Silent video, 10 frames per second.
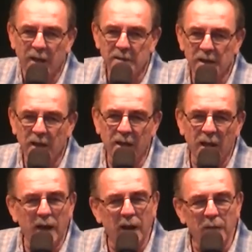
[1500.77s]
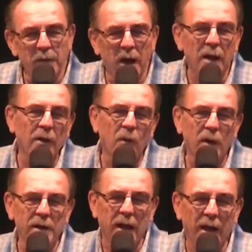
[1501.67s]
I said, God, I'm not
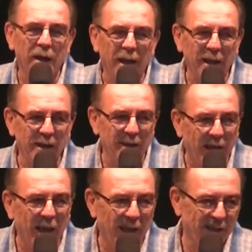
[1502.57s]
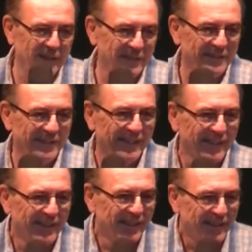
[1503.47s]
going to LA today.
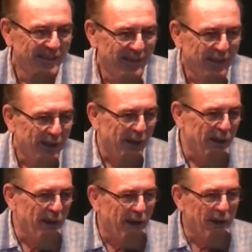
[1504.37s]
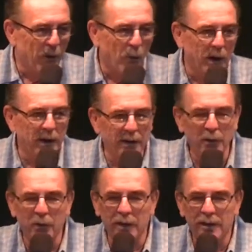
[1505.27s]
I, I don't want to
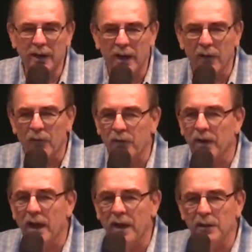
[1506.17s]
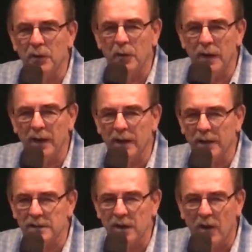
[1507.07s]
do it. I don't feel like doing it.
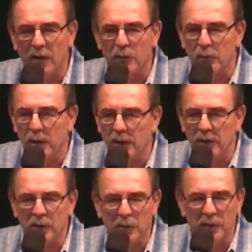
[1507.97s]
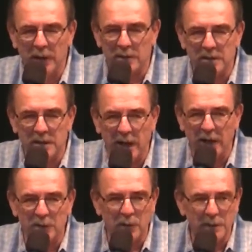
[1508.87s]
It's hard for me to do it. It's
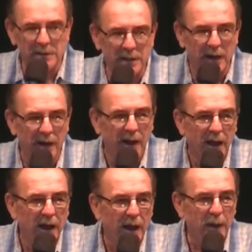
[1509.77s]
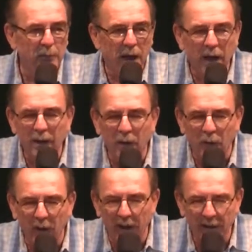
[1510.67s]
dangerous. And I'm not
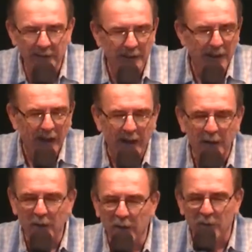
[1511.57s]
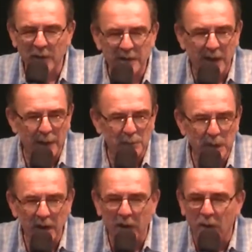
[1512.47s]
going. I don't care if he tells
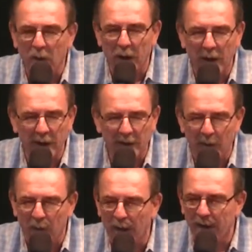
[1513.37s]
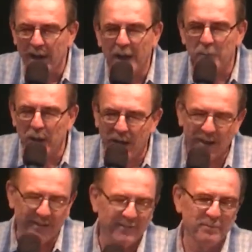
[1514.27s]
me to go. I ain't going.
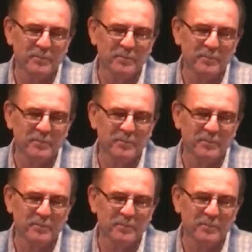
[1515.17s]
Amen.